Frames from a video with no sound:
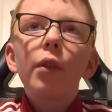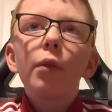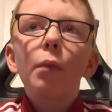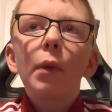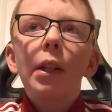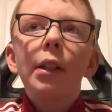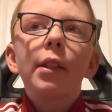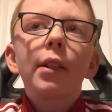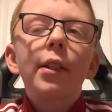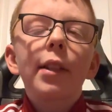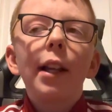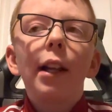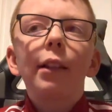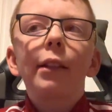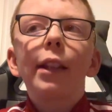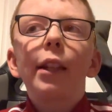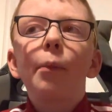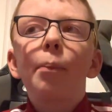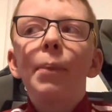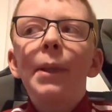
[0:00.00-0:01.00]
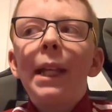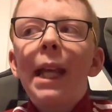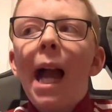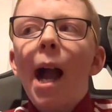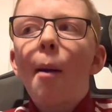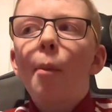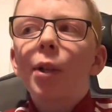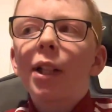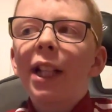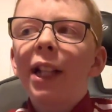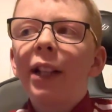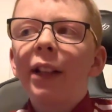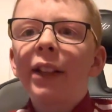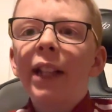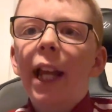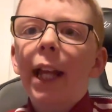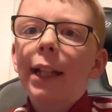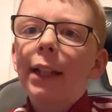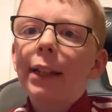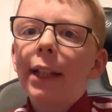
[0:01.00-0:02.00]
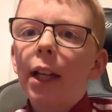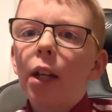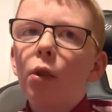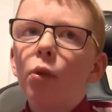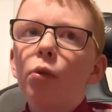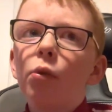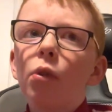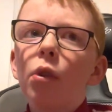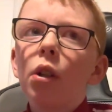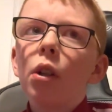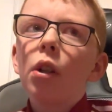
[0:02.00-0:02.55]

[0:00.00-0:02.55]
when Celtic beat Aberdeen 9-0,